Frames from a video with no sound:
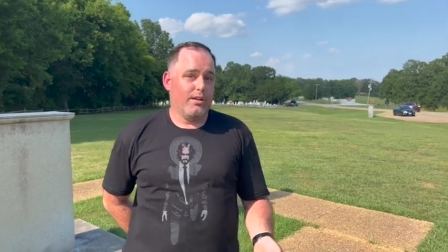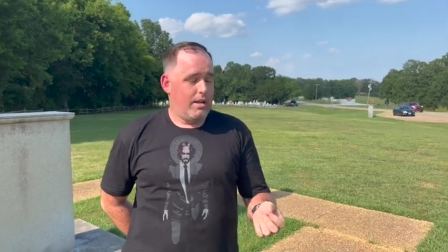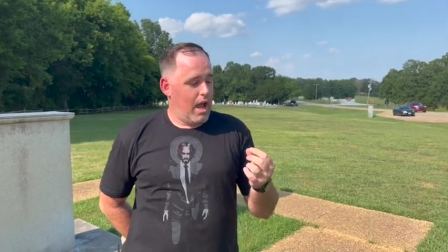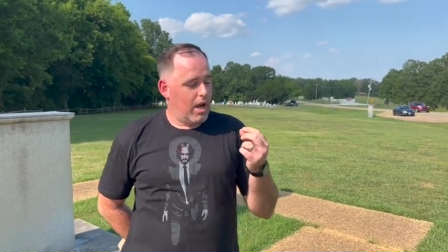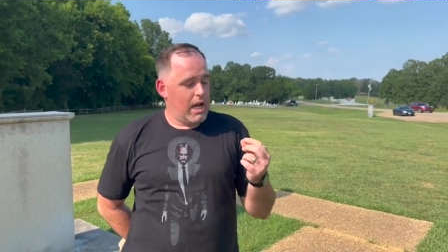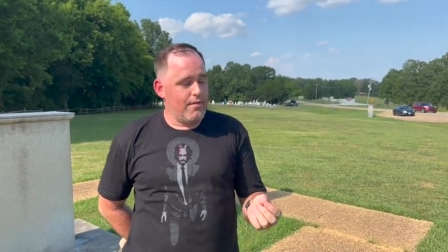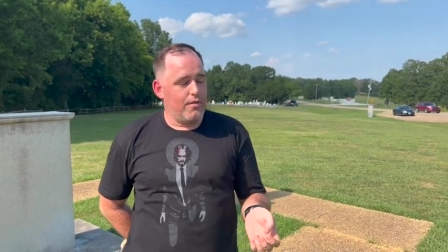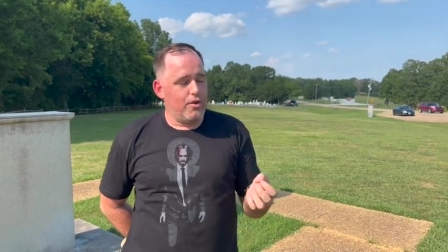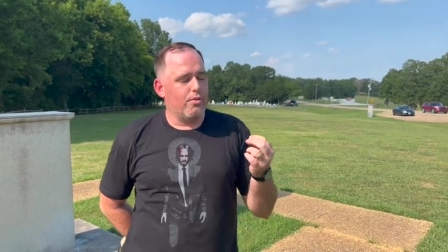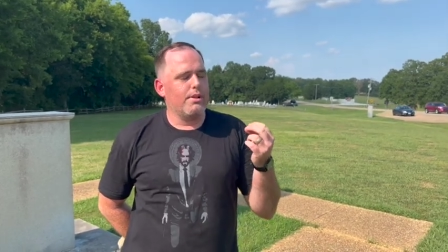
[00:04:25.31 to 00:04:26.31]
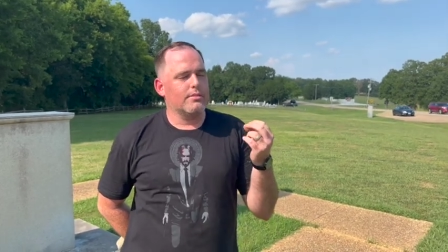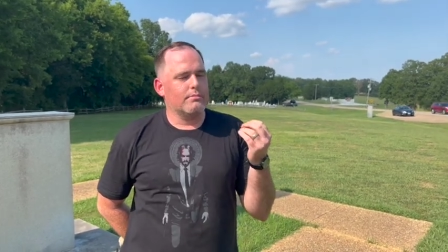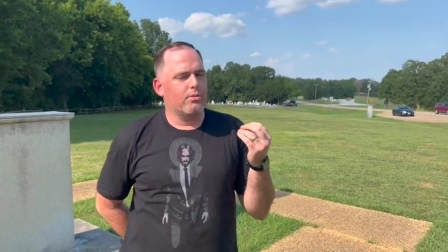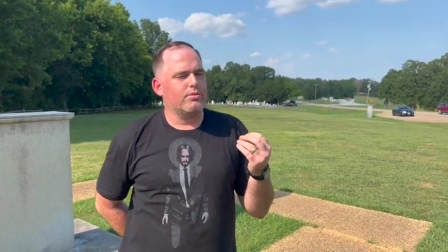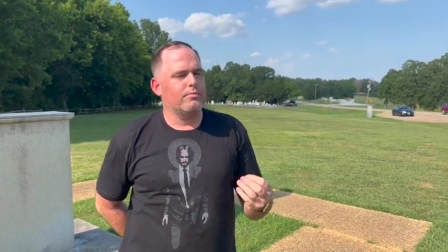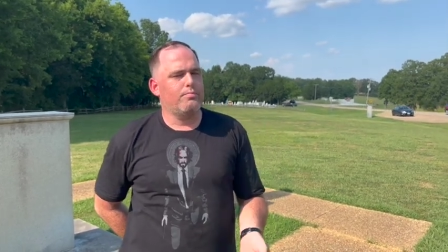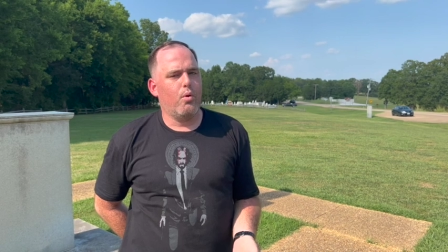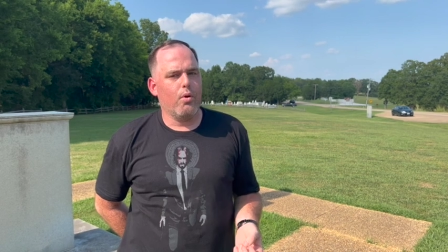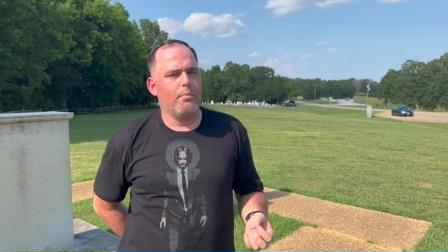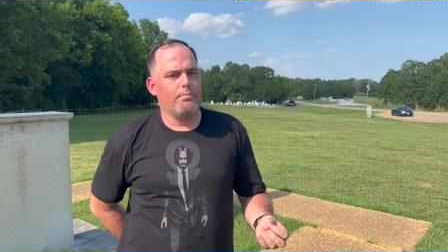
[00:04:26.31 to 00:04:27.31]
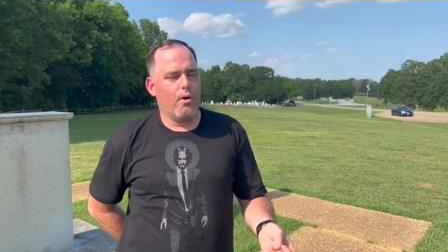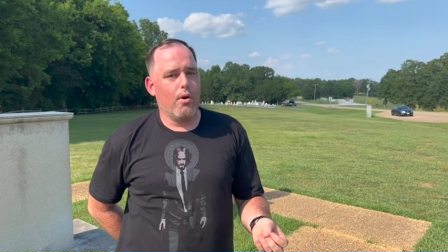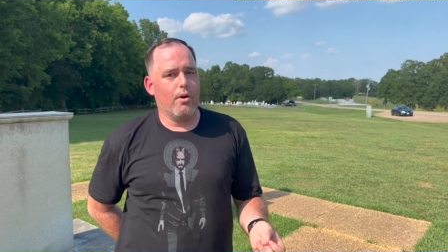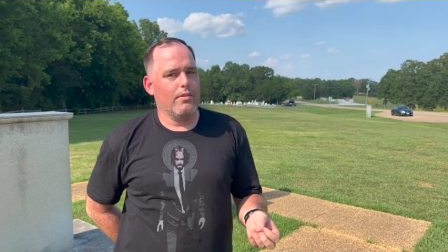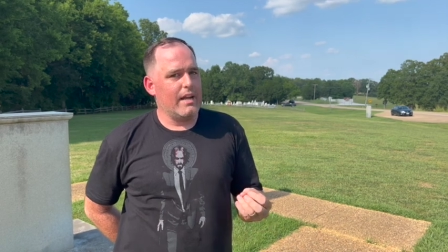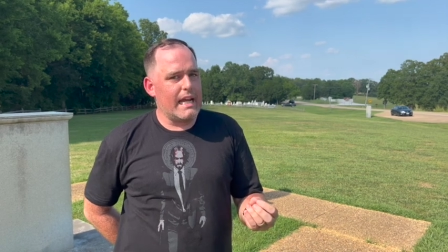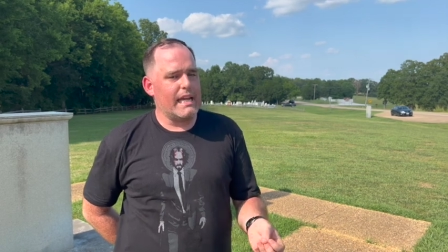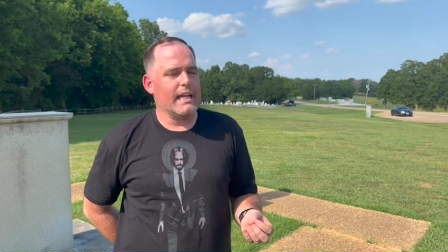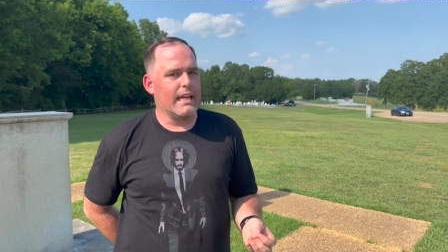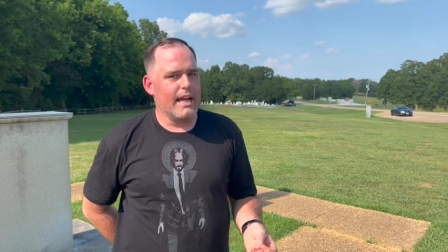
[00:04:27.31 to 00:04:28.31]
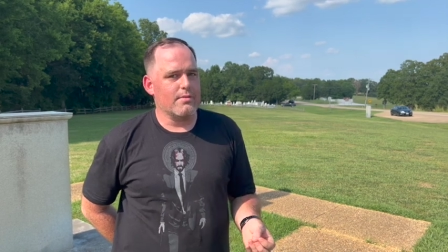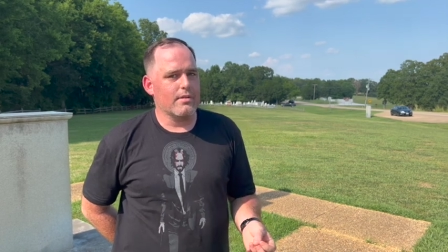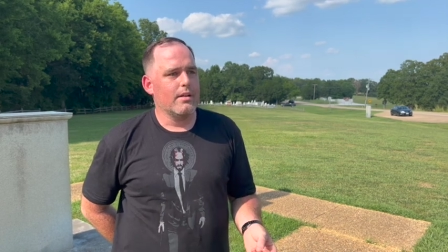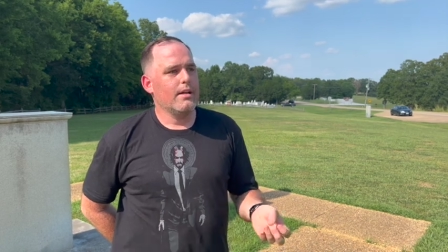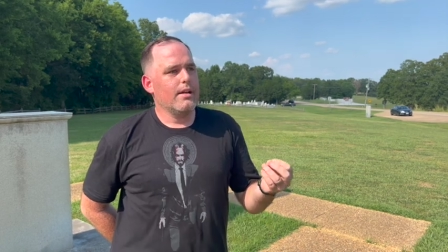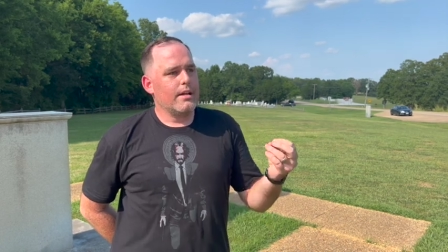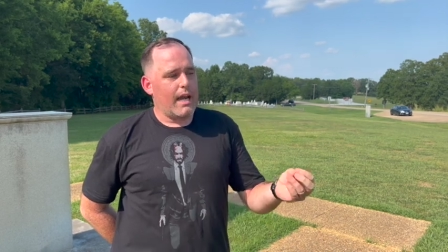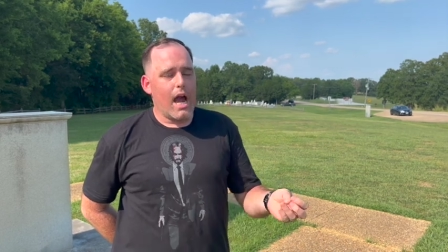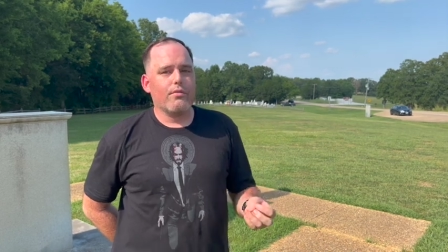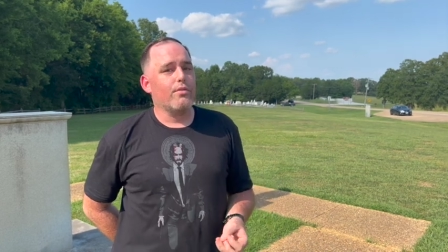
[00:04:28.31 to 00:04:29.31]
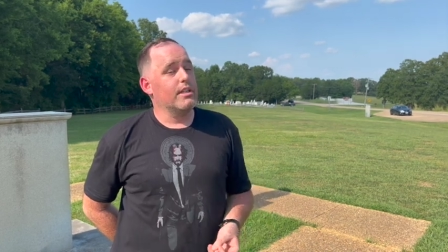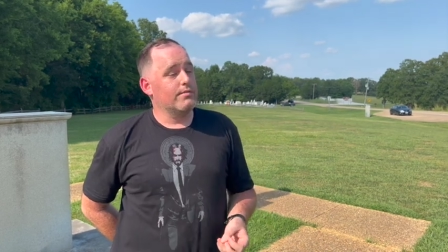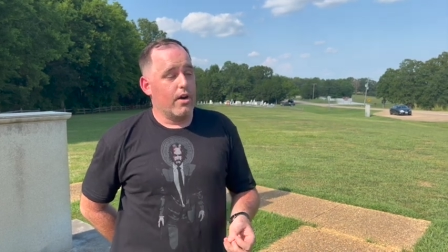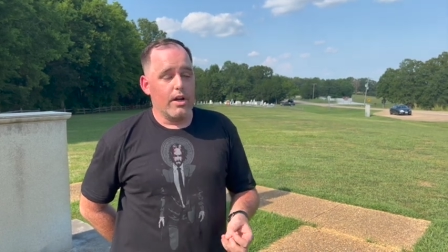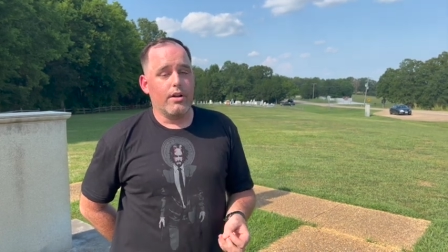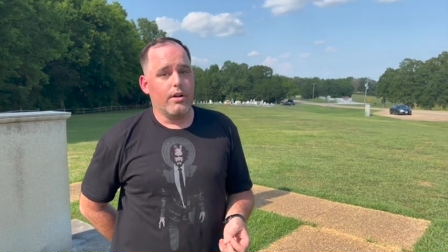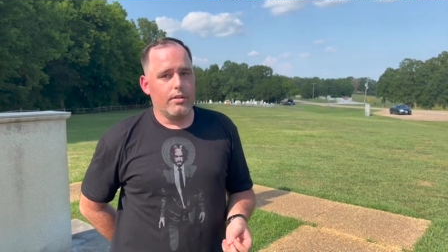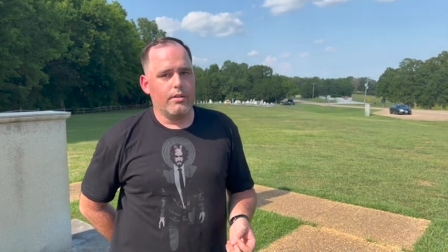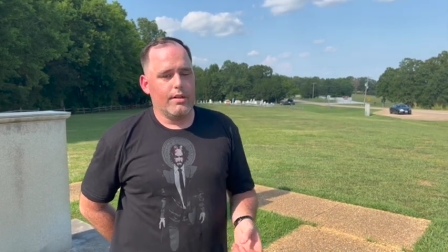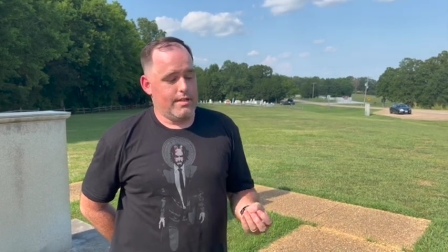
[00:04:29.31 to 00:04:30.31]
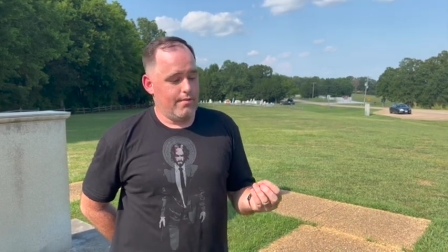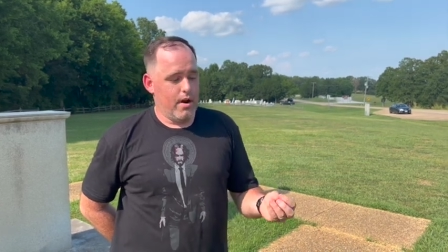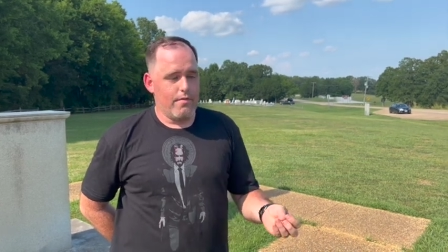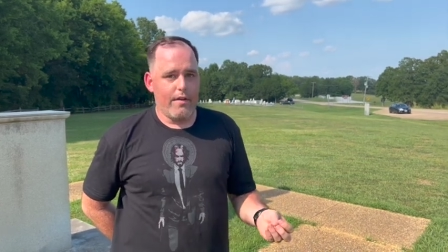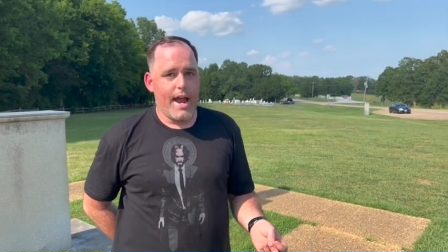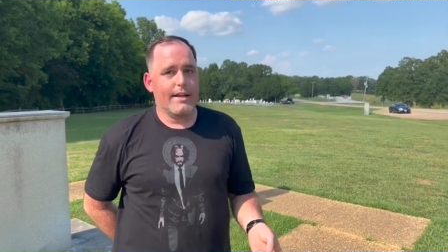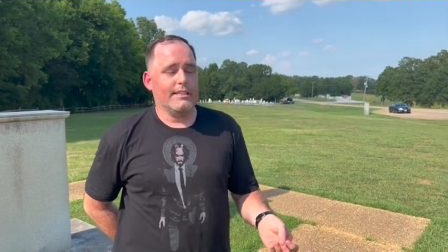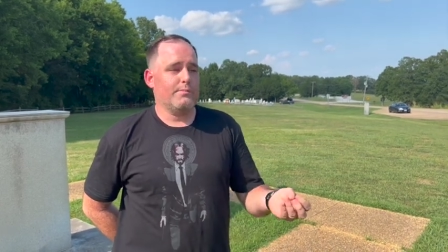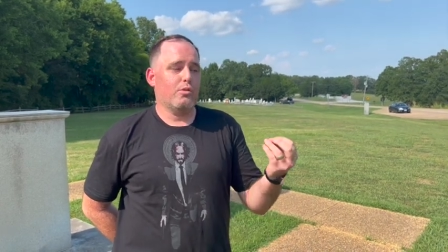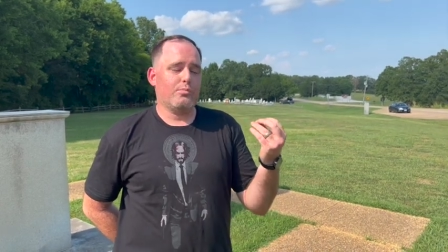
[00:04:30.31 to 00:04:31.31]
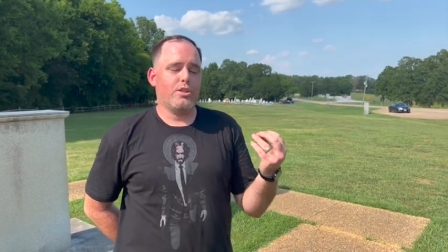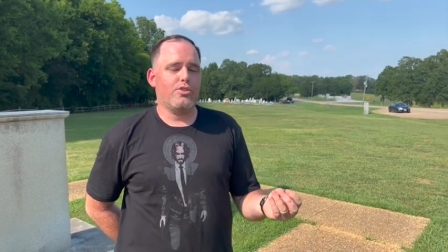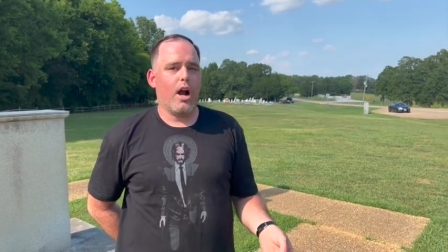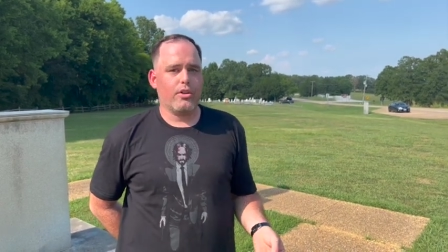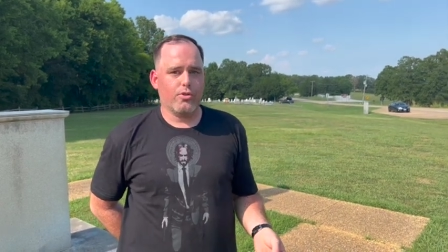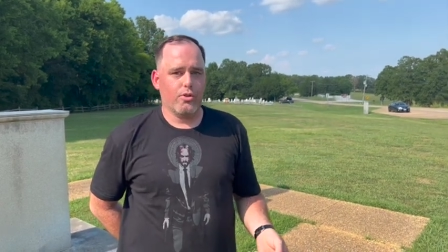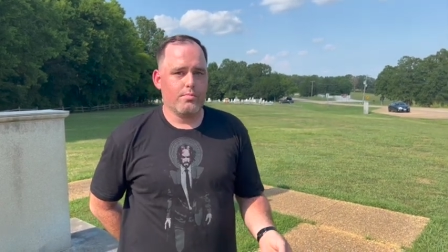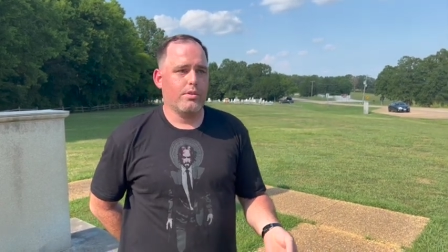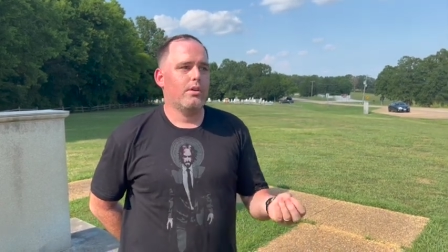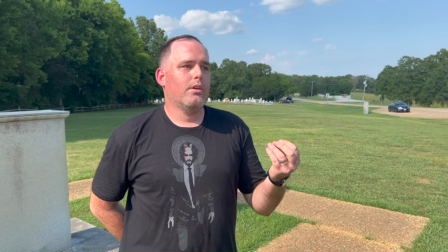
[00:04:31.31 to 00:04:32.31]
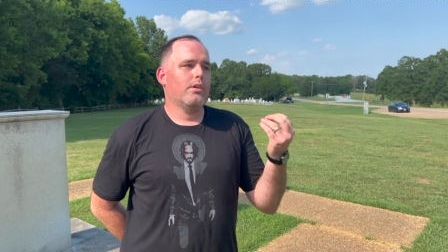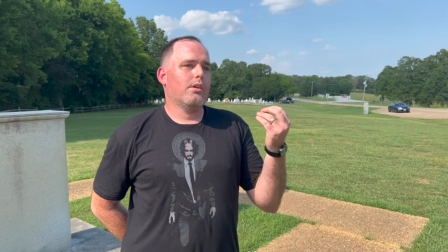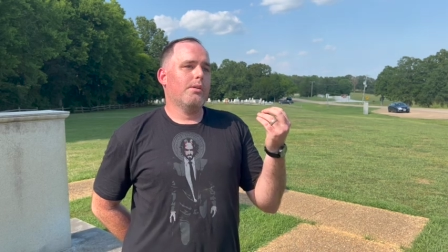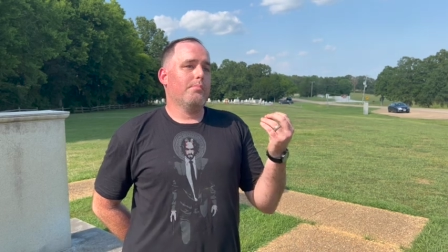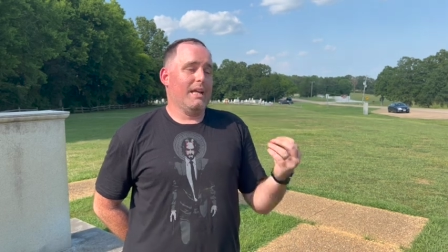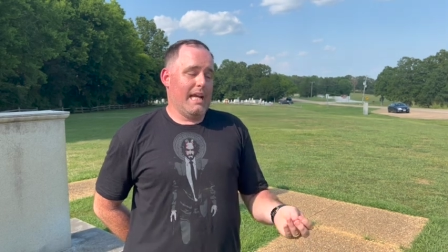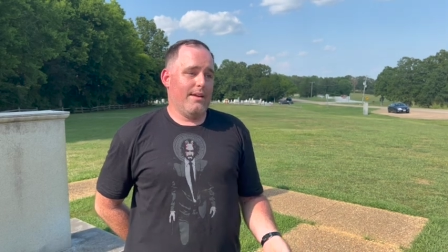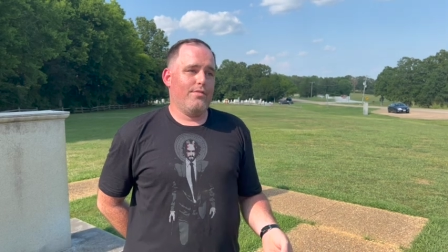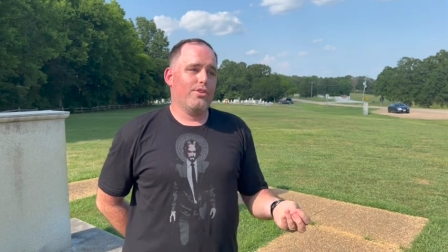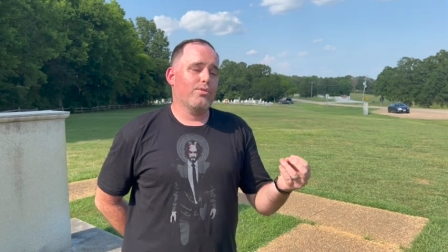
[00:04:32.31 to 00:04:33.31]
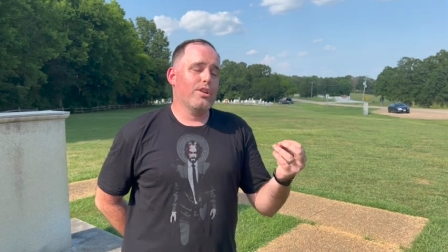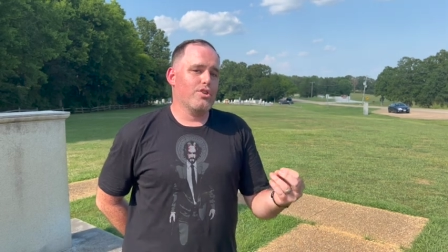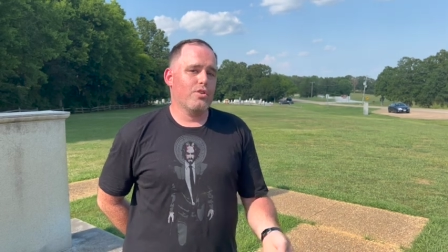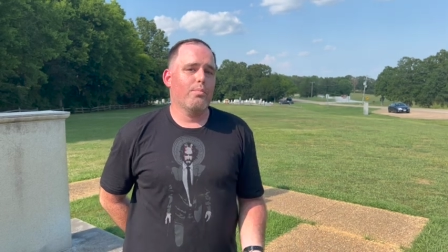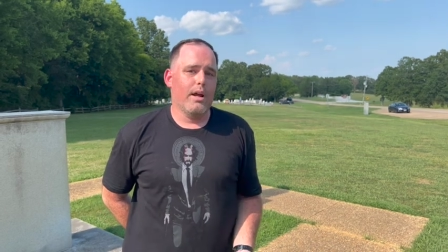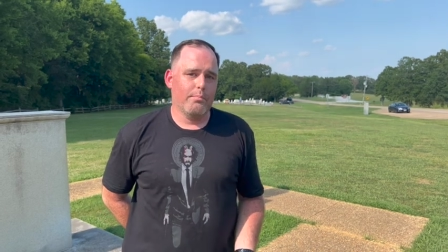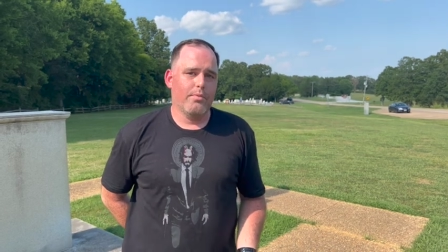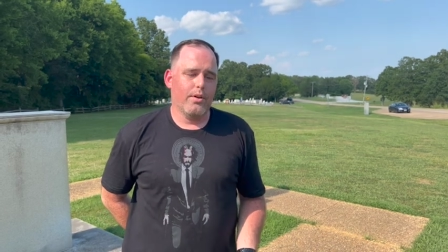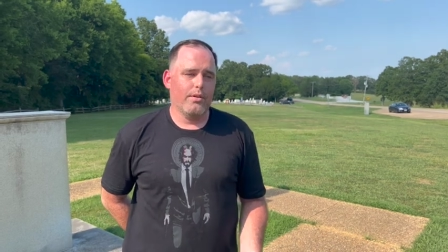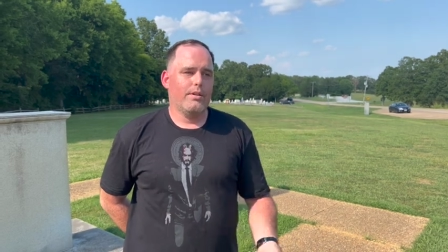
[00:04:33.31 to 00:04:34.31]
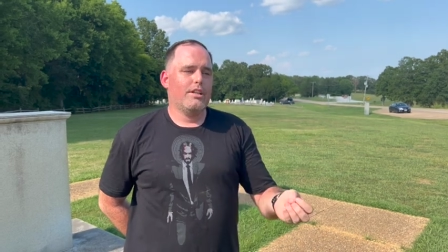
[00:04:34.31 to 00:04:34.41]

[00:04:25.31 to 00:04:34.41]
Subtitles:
Now, infantry is the most important part of any engagement. Cavalry is very good, it's very fast, it's supposed to be shock troops, but infantry is your bread and butter.